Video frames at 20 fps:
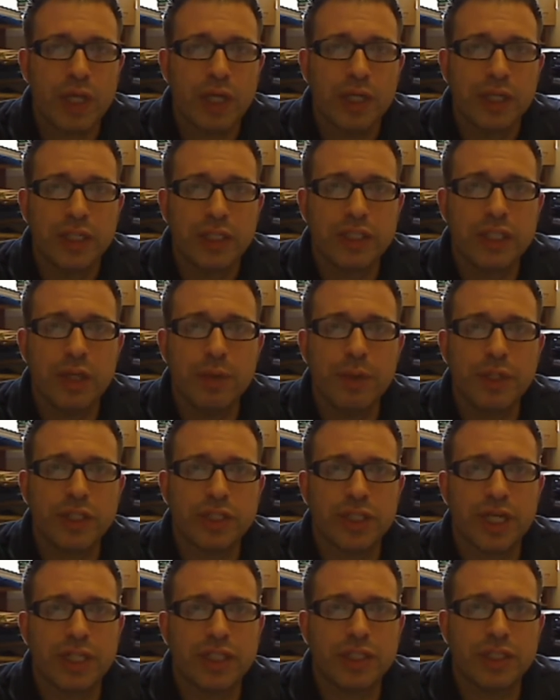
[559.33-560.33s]
See which
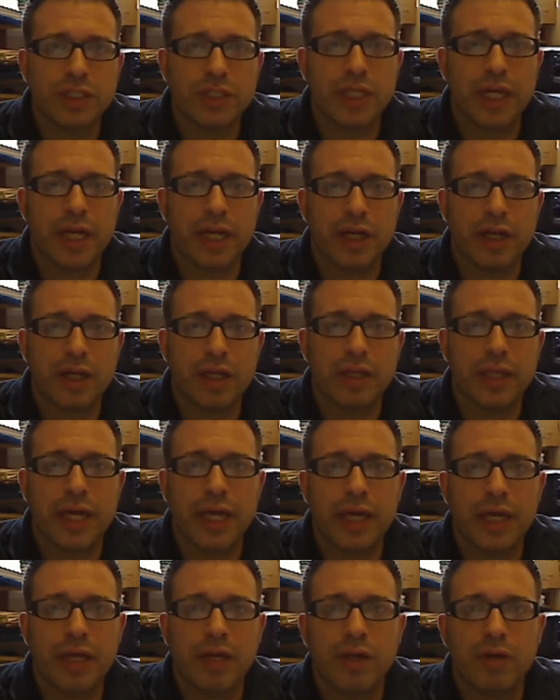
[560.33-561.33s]
sections
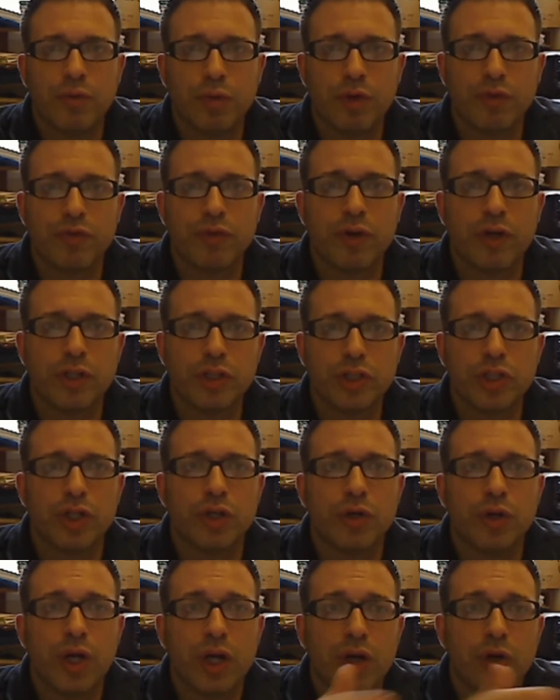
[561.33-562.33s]
they refer
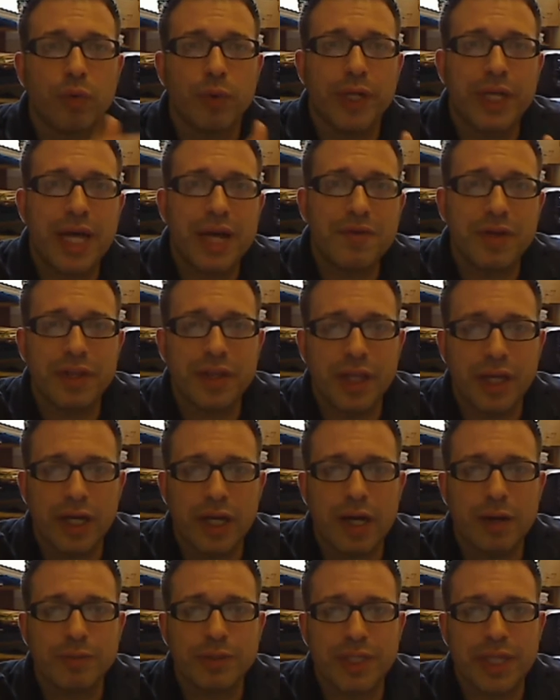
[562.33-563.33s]
to. Read
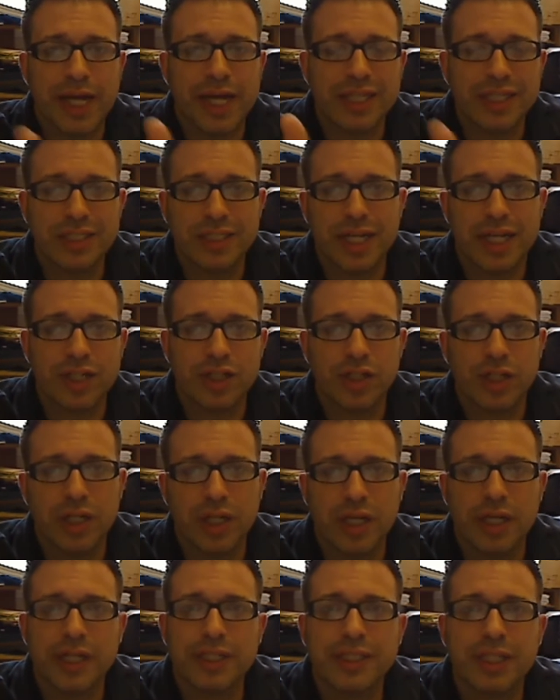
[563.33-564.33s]
everything up to that
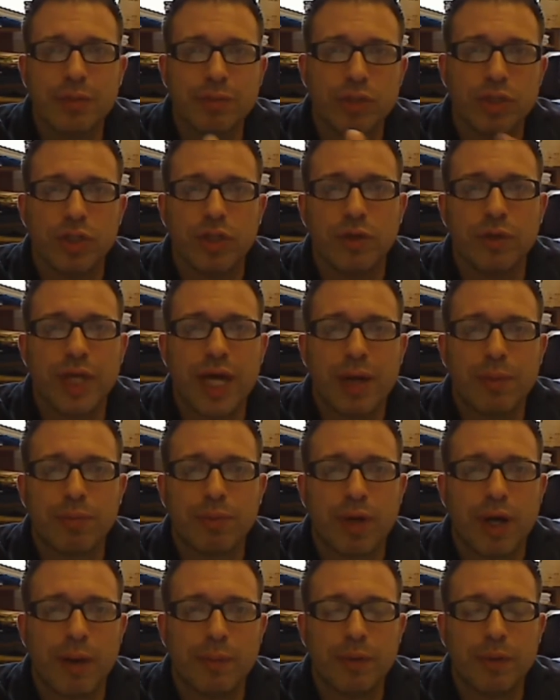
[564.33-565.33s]
section and attempt to do that
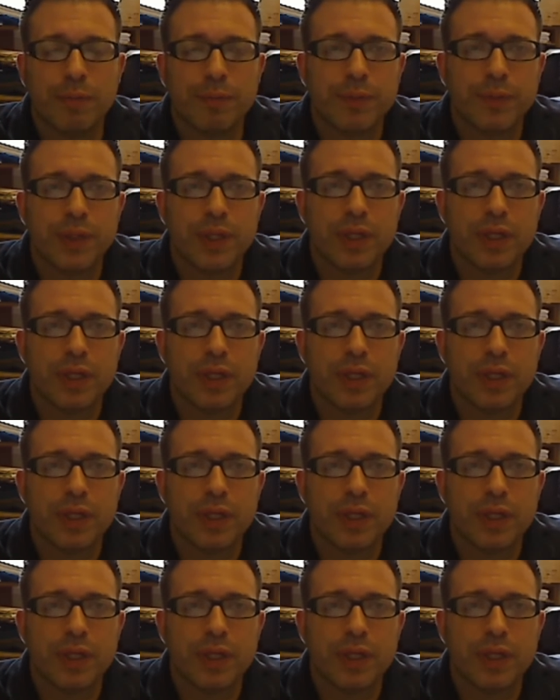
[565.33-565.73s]
problem.